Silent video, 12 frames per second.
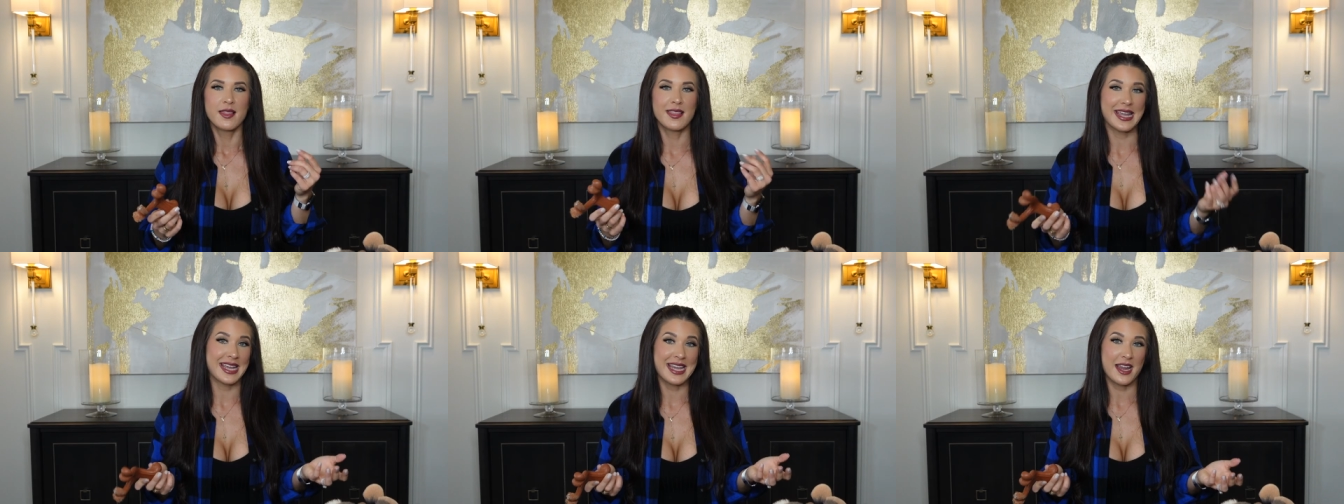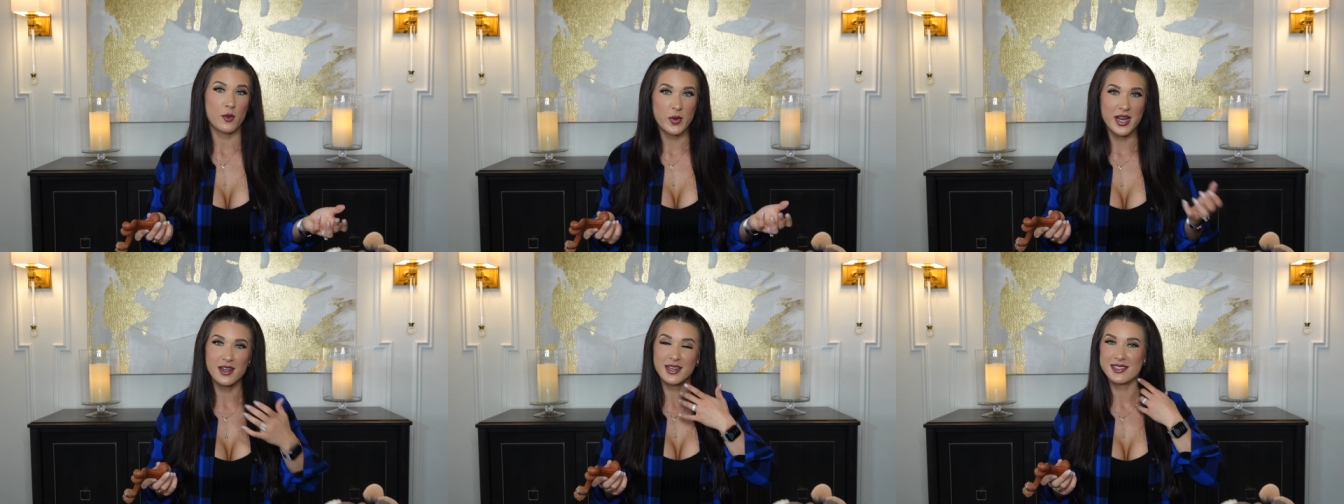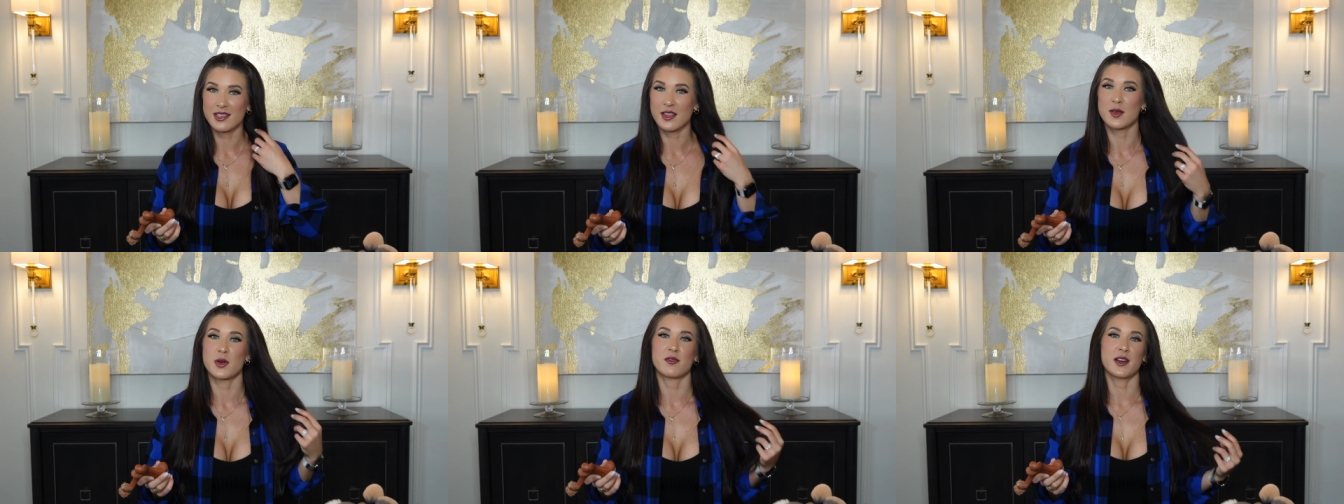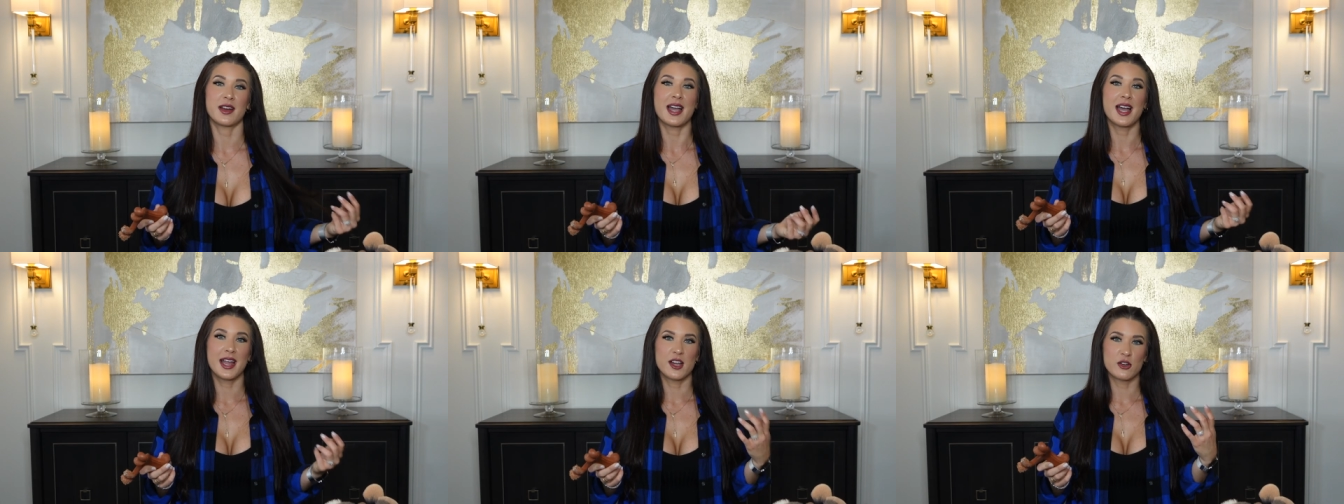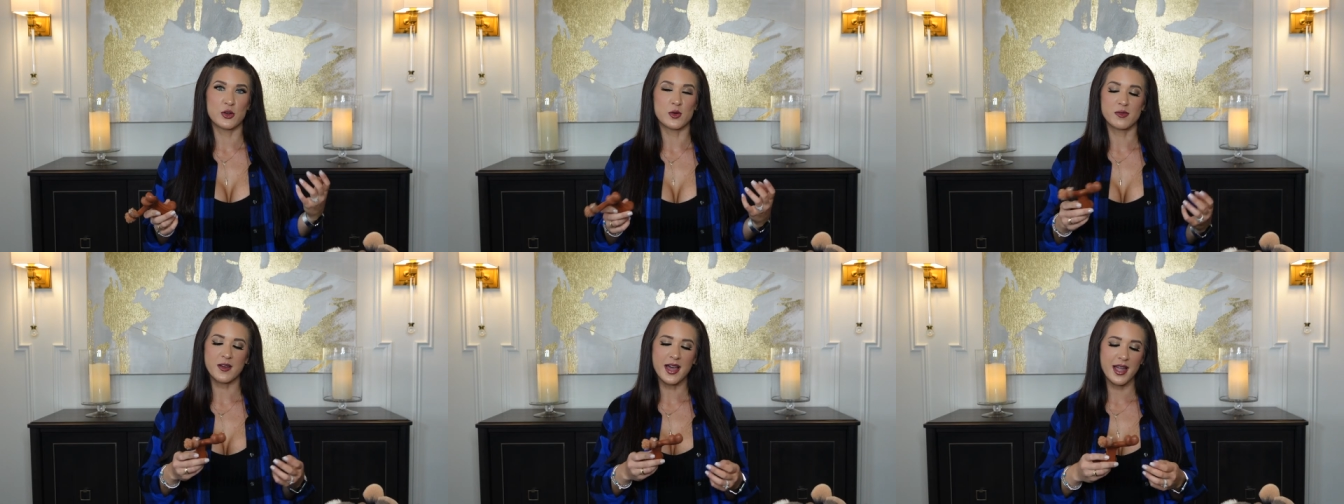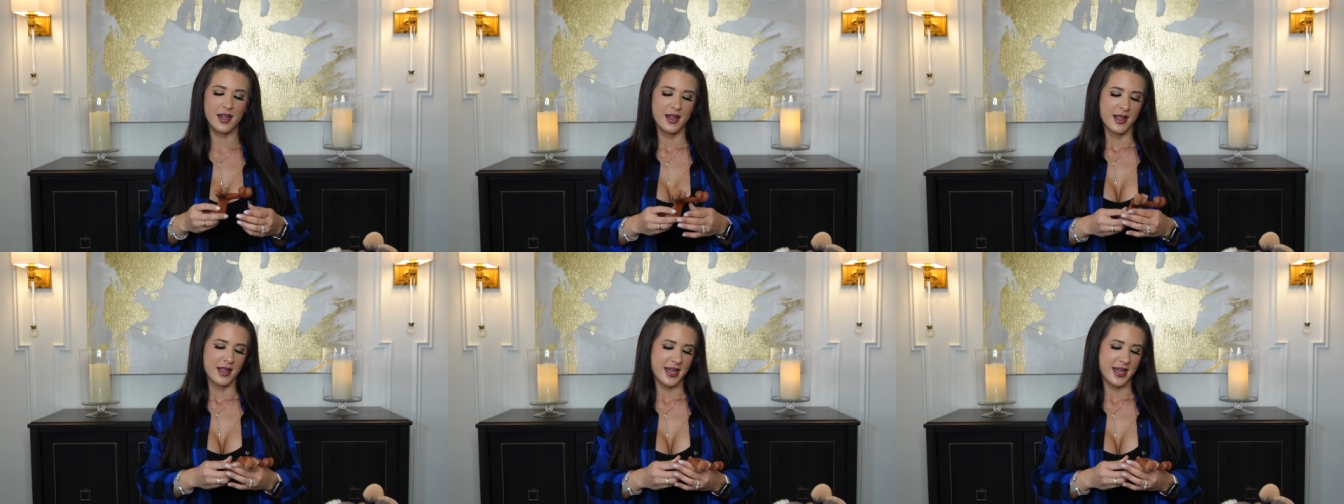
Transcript: they can gain weight because a lot of them are very high in crude fat.